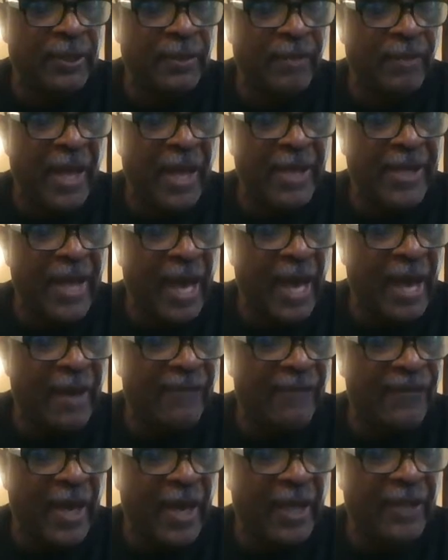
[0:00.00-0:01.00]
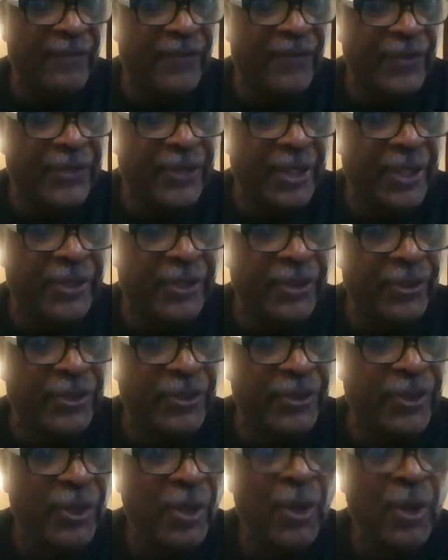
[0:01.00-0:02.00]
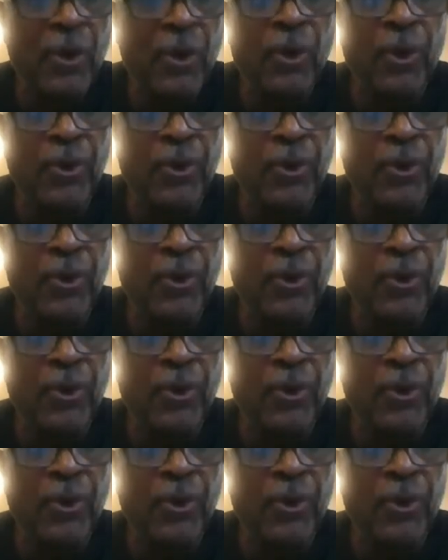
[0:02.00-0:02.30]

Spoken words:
by Nile Valley physicians who